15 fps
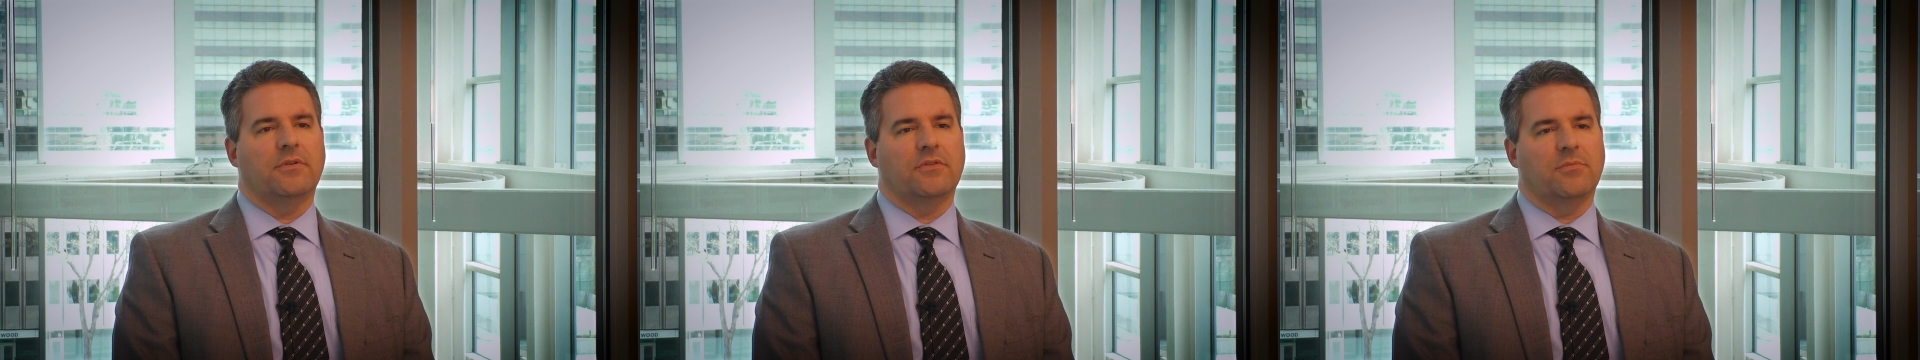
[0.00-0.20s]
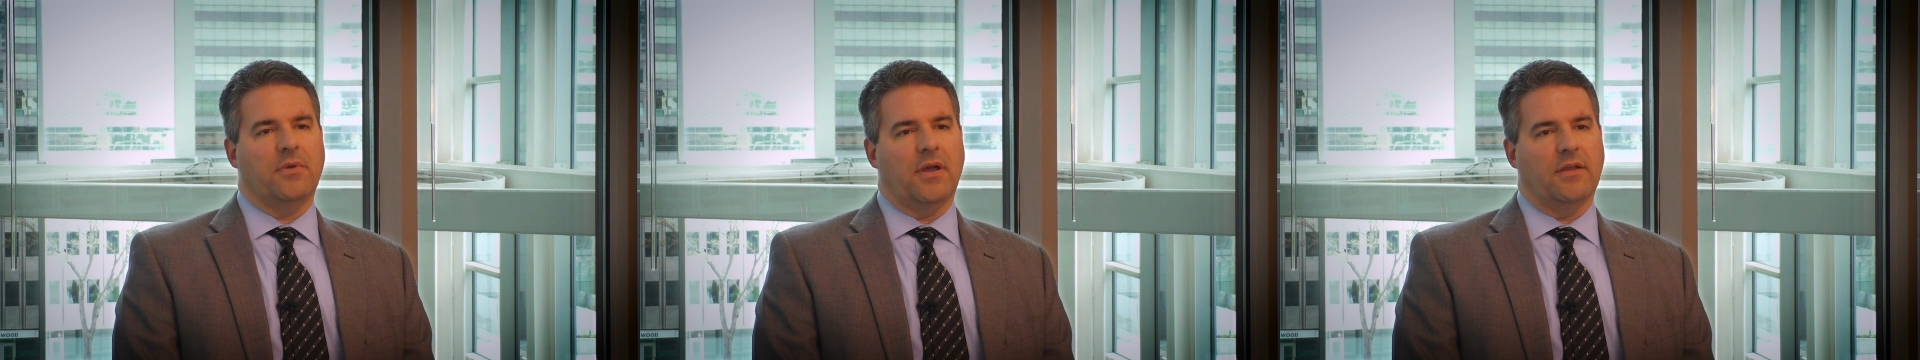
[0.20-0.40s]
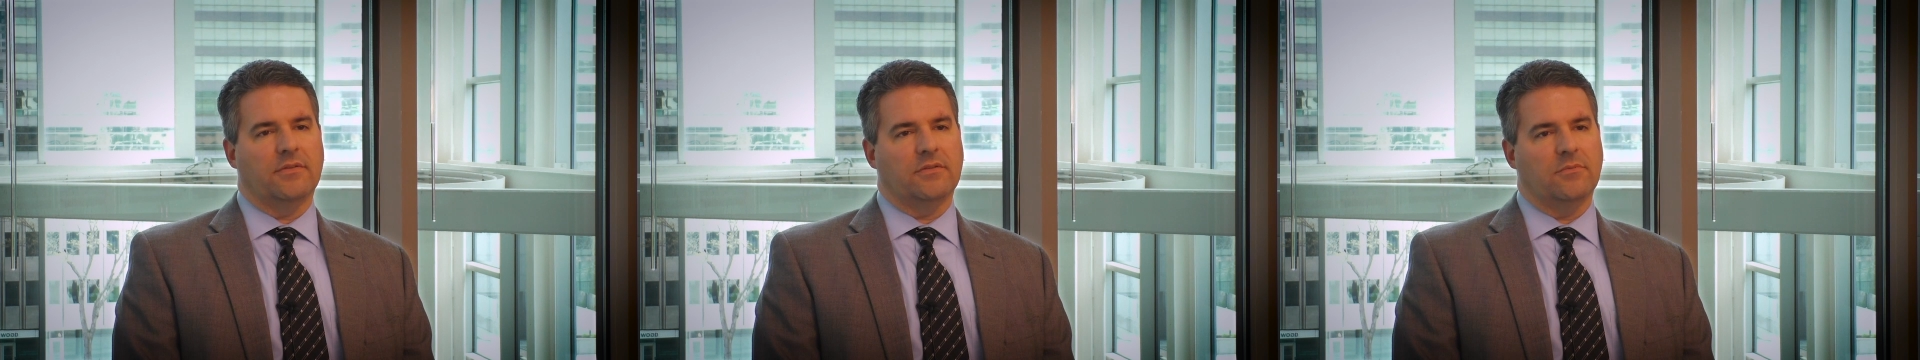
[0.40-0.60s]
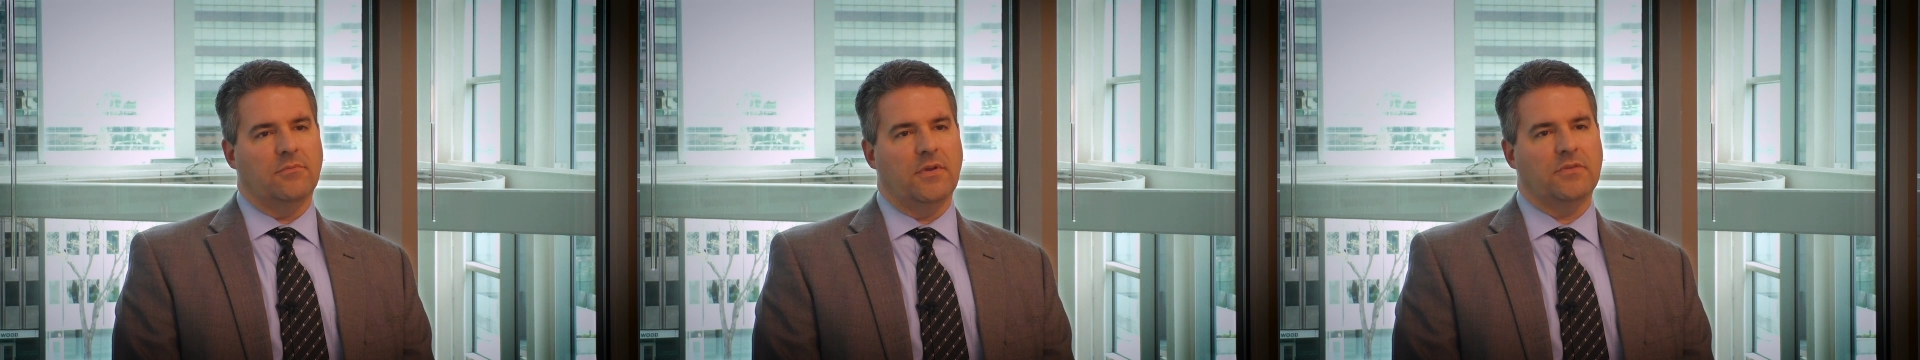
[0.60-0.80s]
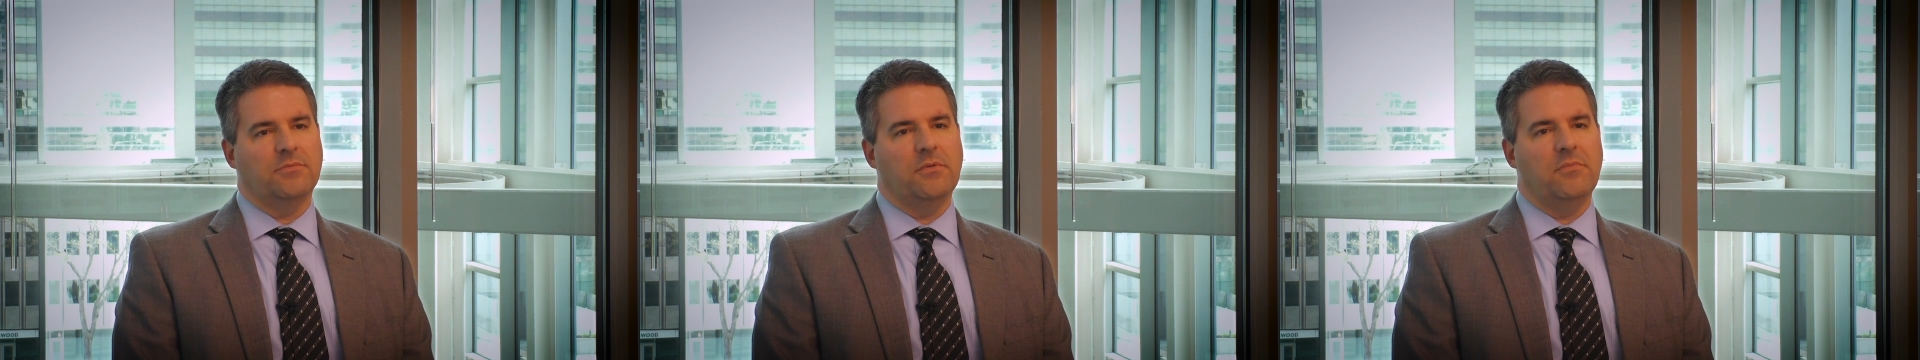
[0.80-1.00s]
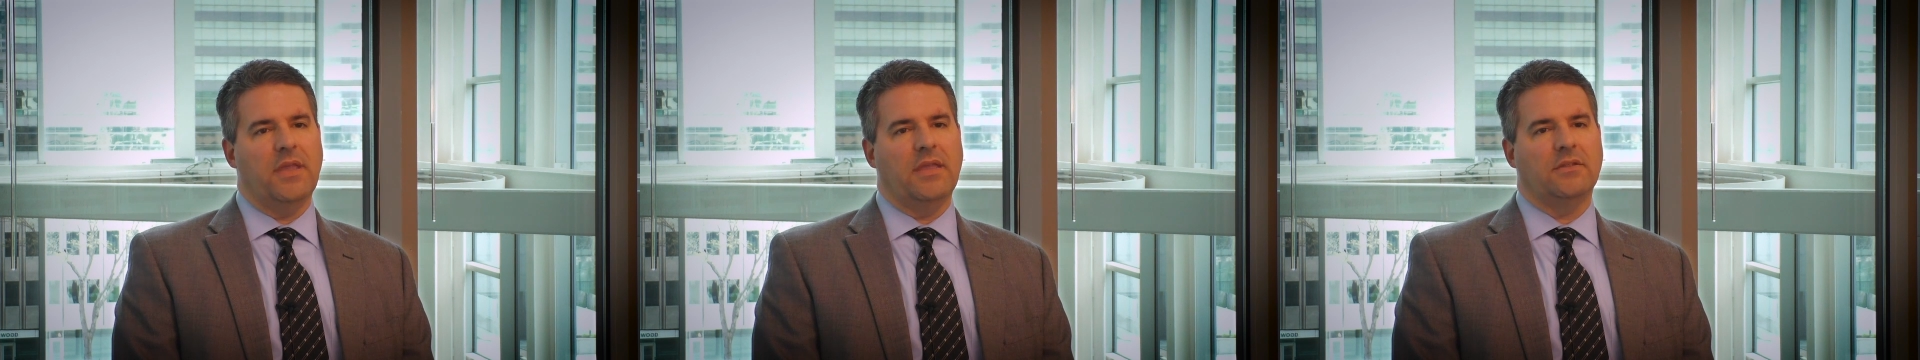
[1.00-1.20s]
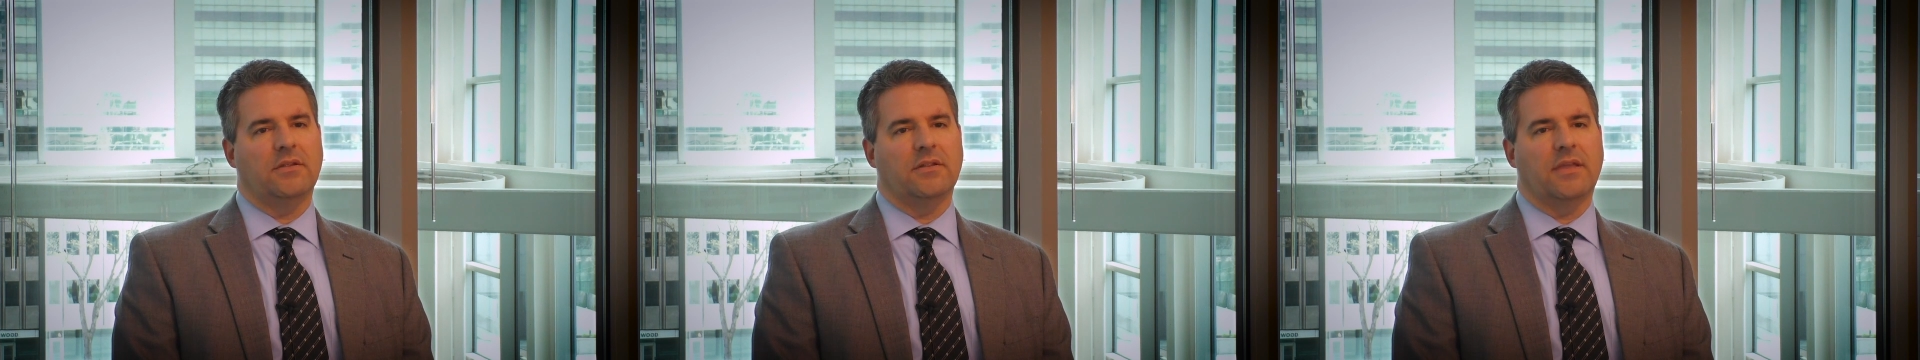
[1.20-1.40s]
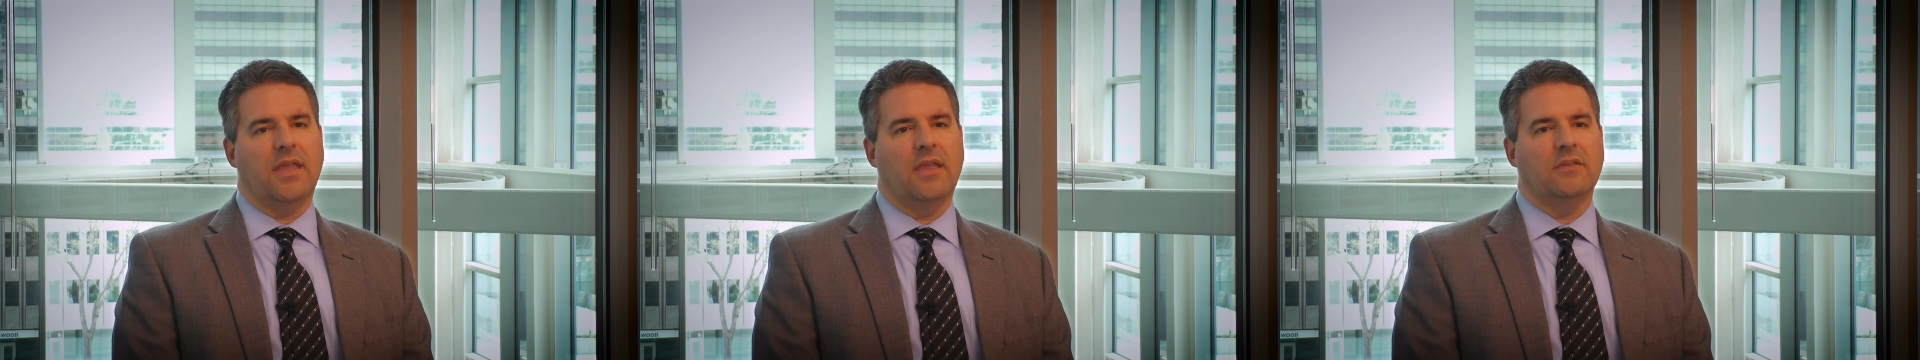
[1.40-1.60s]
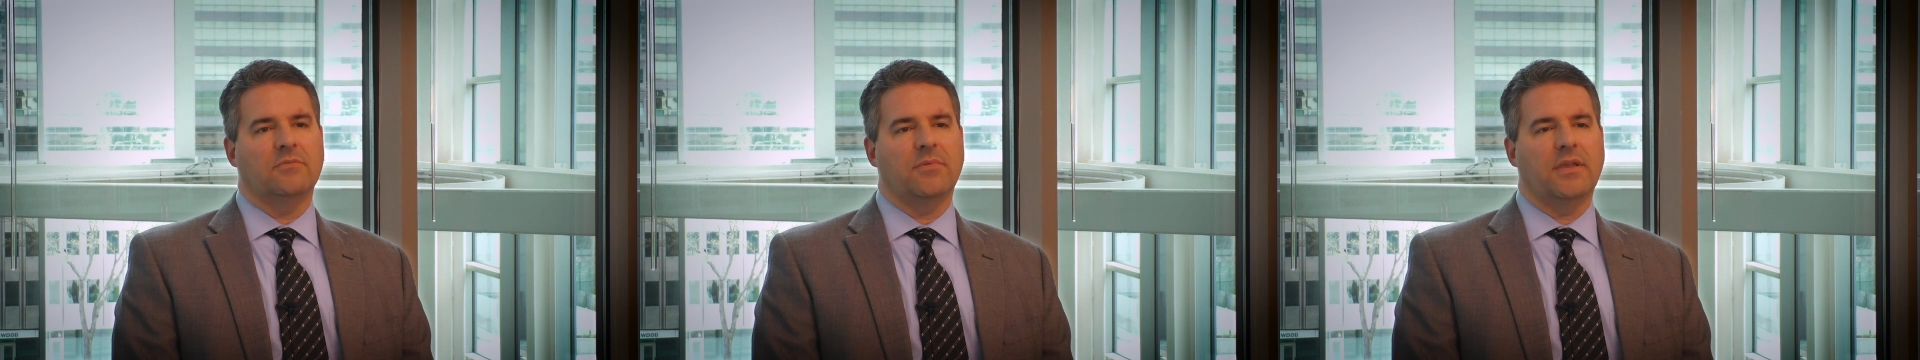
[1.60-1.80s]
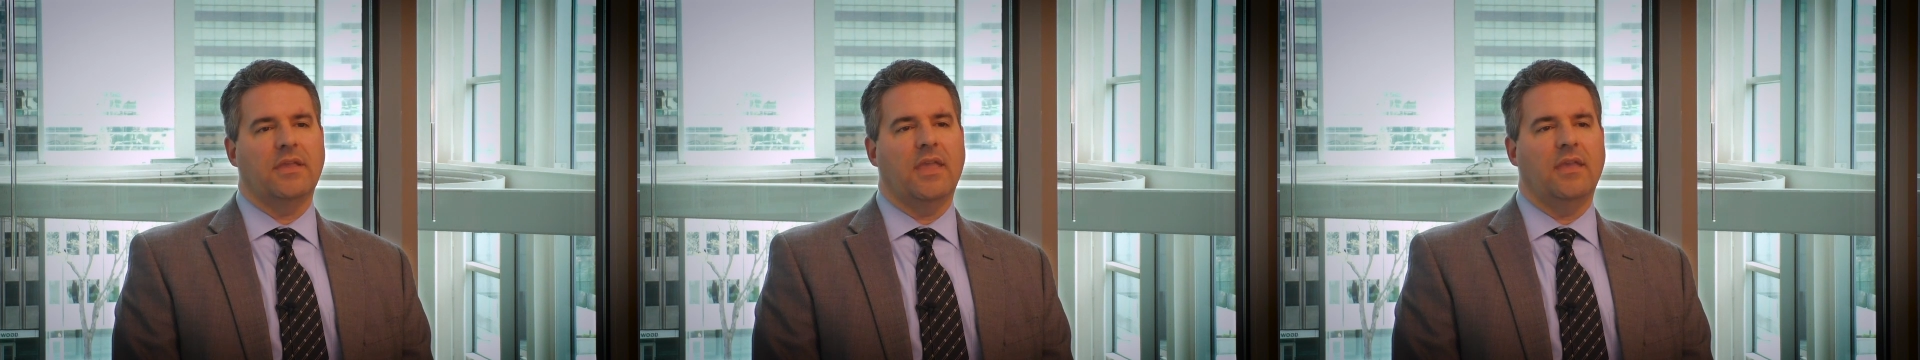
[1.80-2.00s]
response must be made on a
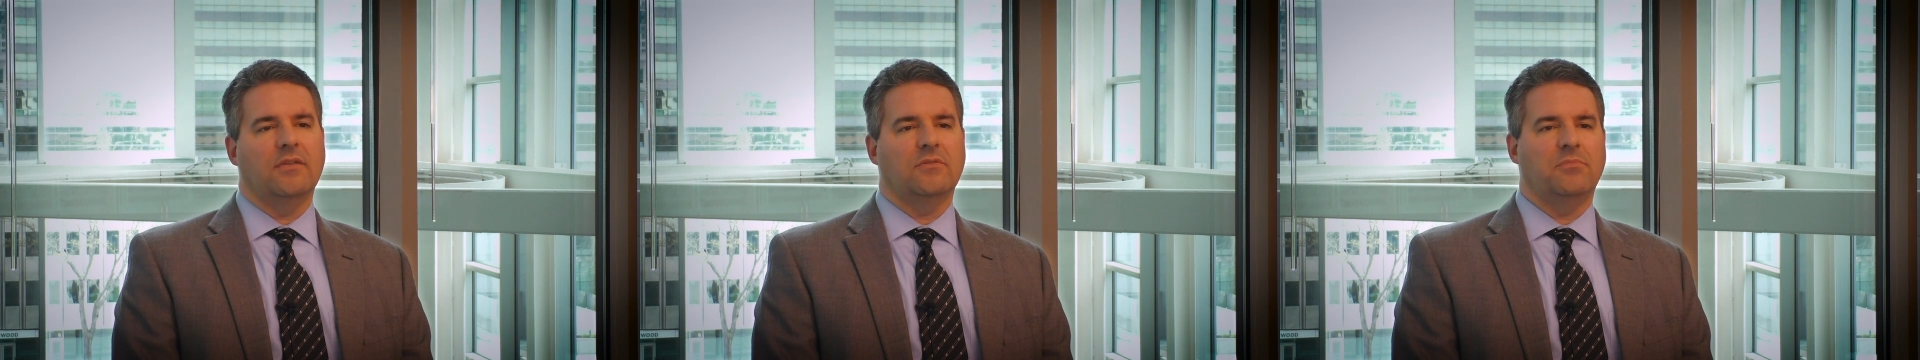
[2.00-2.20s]
case-by-case